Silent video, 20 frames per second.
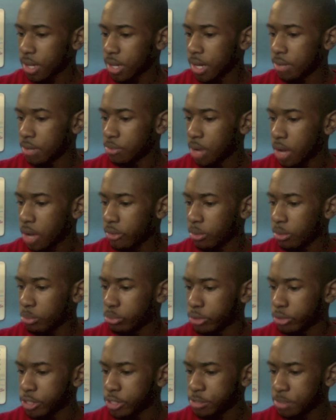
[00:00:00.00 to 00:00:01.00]
and wherever
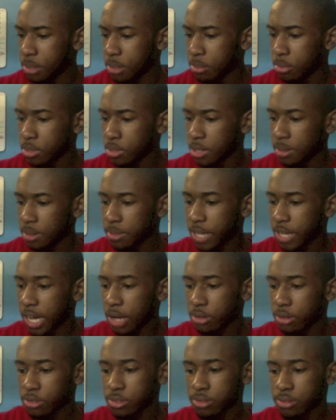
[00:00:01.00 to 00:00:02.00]
British people keep
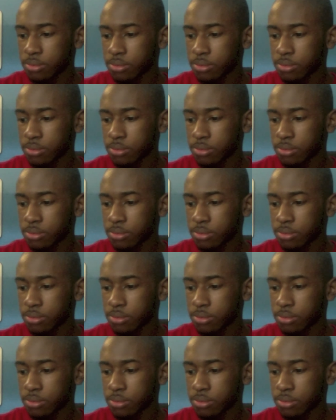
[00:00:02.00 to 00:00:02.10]
cows.